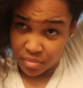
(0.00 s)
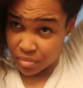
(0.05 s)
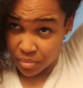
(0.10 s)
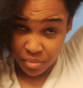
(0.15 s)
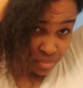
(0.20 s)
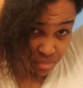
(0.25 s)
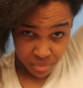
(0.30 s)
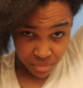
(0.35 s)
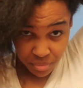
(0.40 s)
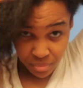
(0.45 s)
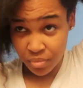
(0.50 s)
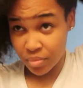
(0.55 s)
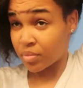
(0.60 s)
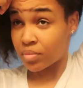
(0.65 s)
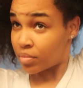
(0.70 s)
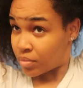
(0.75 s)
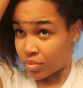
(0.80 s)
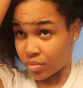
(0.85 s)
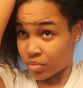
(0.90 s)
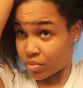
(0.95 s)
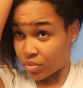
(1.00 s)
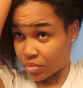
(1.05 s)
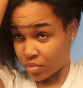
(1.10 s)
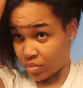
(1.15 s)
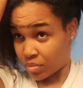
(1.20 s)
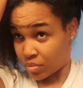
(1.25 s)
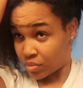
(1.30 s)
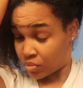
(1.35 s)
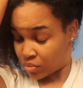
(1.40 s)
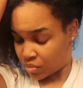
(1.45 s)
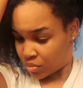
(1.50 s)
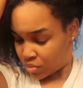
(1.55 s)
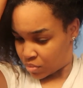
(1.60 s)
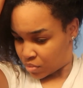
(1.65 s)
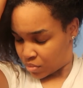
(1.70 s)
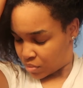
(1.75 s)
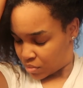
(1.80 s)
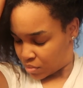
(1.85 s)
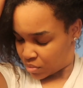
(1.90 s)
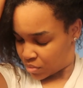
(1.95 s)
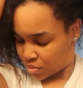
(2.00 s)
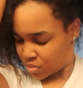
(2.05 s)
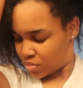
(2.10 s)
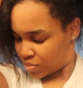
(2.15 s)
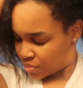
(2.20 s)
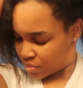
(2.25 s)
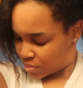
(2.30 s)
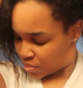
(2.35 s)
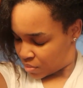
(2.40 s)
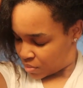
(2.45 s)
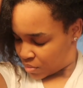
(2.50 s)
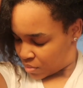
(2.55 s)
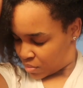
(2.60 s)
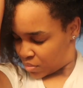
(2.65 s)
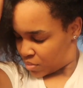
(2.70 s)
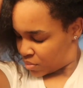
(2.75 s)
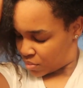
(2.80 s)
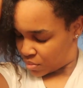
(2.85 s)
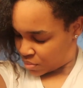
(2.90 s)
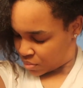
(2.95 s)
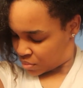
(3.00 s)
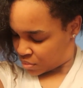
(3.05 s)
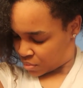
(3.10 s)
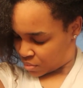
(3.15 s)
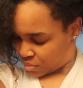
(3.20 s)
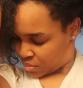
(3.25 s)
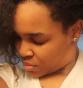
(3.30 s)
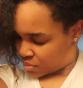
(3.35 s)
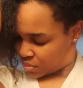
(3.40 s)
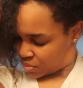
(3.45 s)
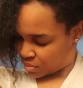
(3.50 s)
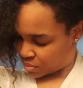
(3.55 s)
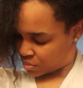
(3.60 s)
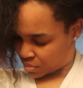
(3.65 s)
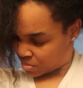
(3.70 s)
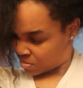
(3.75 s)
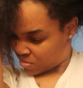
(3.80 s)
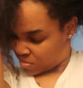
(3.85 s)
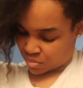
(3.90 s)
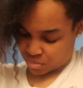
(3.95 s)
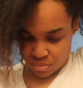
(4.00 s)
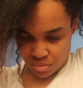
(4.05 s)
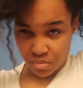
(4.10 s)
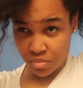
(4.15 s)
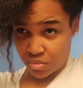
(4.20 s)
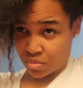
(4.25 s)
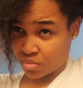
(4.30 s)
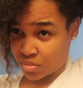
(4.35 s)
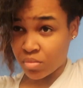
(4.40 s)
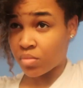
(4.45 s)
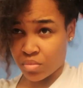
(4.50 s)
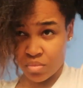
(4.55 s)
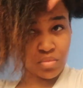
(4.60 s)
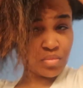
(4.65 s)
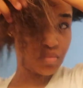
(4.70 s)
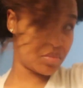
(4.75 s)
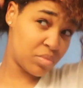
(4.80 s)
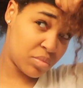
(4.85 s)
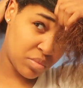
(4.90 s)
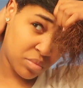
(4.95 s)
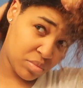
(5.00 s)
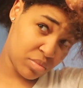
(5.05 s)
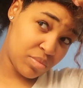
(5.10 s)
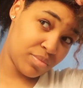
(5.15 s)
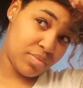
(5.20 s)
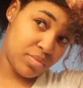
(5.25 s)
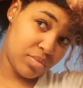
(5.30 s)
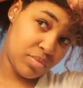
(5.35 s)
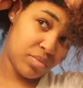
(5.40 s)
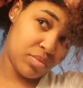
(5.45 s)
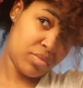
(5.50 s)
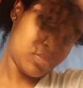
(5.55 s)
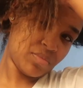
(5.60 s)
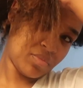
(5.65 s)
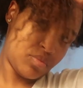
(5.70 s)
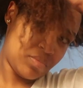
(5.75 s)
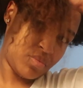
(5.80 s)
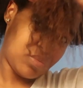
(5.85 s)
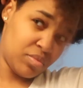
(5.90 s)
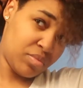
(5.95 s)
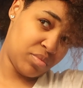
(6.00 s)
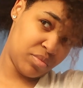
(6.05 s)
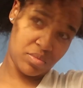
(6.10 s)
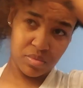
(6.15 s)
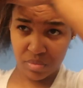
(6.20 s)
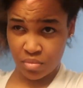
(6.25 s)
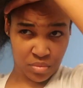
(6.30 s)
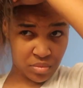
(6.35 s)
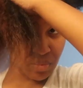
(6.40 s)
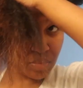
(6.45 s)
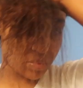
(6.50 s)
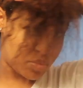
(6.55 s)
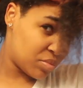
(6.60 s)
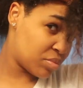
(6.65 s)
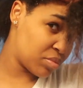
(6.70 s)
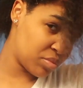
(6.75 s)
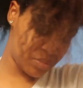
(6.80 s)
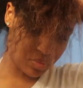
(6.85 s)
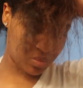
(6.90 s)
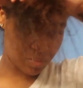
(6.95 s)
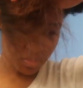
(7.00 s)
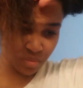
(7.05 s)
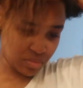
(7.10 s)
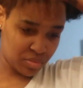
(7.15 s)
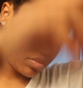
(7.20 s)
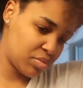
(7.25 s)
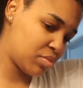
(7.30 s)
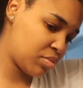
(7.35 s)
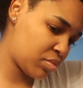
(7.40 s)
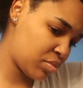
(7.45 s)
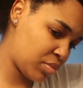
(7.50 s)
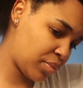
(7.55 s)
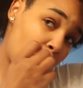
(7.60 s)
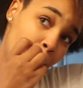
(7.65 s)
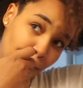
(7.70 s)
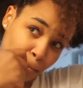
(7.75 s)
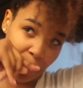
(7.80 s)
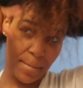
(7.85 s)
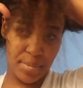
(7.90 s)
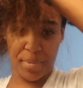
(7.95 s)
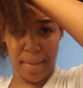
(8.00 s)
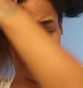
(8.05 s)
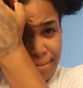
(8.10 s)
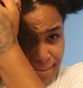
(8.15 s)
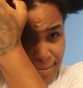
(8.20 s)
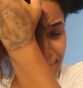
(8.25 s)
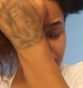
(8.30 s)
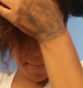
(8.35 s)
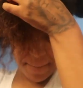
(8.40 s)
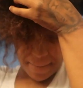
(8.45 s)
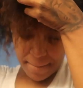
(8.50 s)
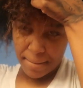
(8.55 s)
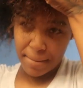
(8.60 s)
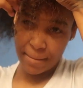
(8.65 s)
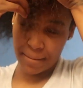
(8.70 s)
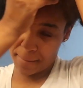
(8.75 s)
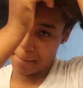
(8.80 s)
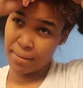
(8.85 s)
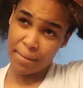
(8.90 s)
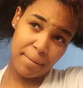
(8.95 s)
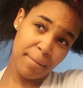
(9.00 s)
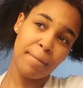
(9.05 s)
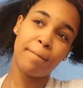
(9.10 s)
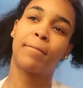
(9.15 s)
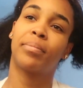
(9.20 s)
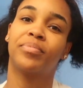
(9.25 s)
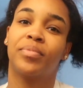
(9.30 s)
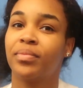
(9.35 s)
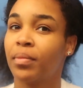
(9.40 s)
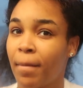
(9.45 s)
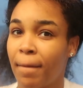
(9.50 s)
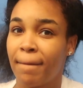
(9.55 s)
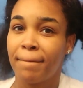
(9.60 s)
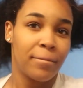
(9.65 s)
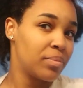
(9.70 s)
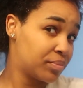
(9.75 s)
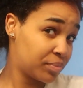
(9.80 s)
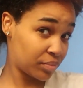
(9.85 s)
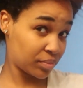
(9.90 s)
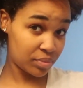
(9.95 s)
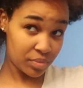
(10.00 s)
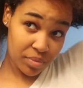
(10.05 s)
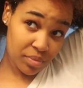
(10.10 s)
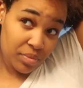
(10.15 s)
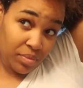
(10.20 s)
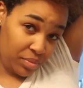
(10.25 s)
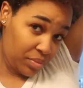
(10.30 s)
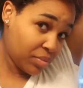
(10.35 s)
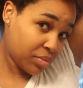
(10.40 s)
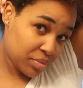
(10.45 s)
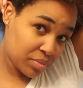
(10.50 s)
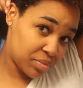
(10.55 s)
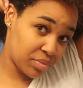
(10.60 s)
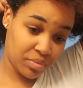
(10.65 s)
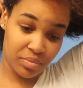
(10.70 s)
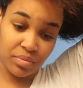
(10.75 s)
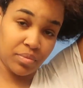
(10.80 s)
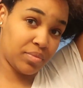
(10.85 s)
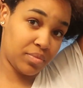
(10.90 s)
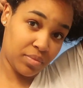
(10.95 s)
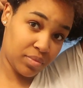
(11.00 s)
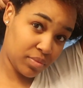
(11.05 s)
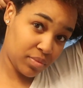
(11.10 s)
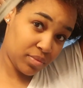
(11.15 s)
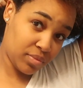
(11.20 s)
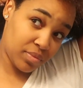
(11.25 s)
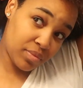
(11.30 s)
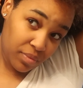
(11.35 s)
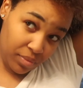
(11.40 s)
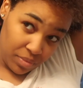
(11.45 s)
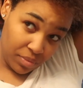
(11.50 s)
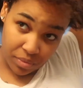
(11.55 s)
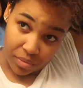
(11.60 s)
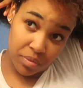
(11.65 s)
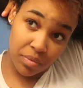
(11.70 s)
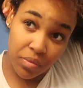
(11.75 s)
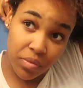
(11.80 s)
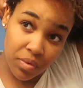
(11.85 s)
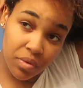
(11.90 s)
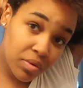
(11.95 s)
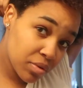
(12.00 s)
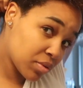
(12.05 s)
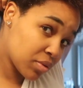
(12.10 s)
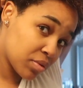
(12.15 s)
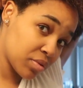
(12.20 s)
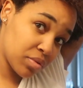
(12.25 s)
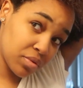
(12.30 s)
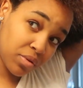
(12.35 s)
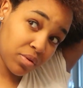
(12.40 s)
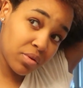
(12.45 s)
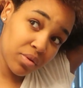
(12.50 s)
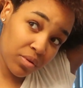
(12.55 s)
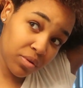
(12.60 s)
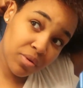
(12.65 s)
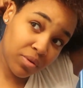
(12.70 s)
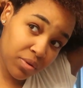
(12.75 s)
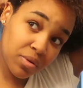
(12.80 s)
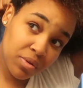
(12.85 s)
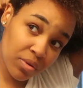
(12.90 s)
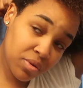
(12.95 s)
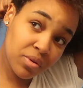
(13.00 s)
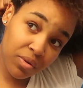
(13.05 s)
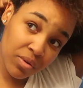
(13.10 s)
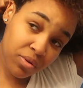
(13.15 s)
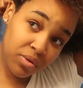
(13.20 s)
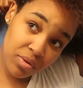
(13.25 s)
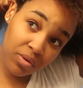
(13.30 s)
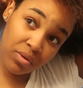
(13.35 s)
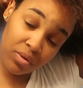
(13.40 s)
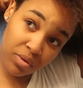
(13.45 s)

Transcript: you guys before, my hair is pretty thick, so I use a hair tie for that big half, and then I put the smaller side in a rubber band, but I'm gonna end up parting it in fourths.